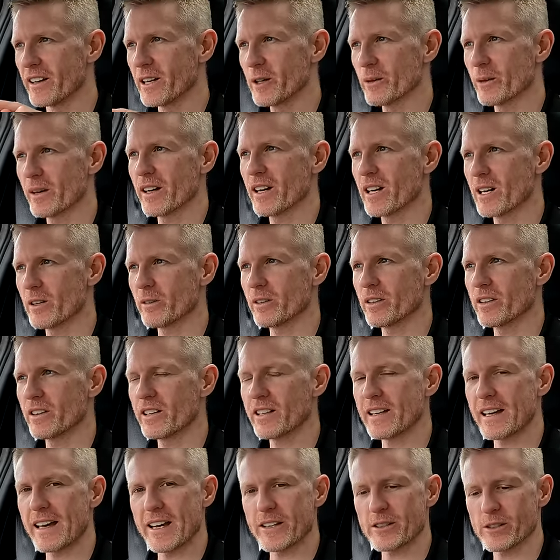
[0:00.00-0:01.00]
Here we are in
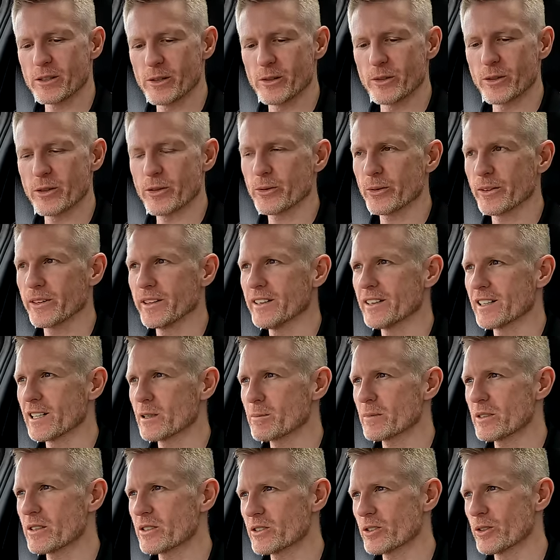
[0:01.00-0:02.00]
the Atto 3.
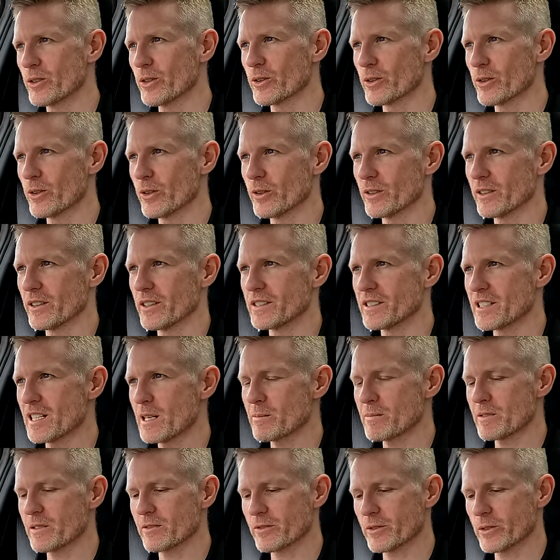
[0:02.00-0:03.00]
Let me turn on
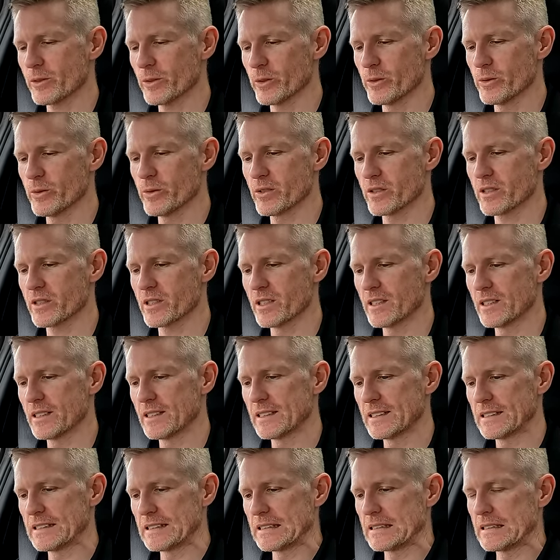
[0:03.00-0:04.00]
adaptive cruise.
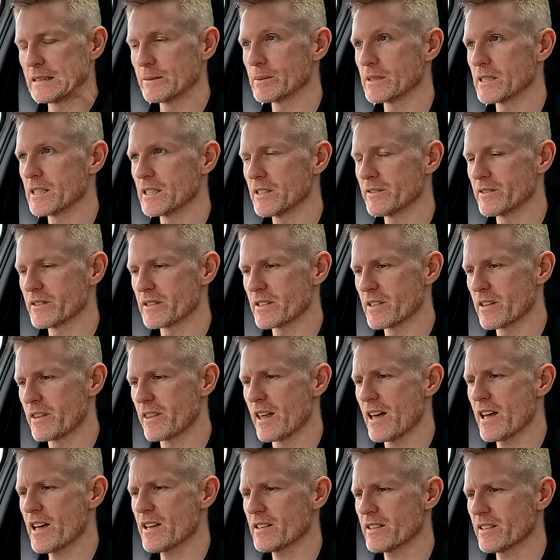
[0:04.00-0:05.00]
I believe it's
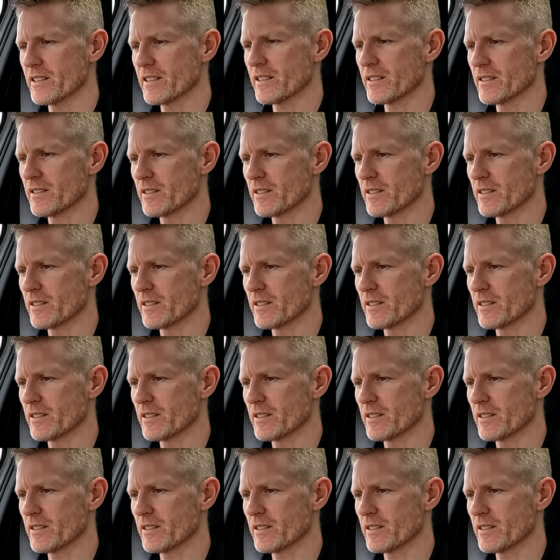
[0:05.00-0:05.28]
that.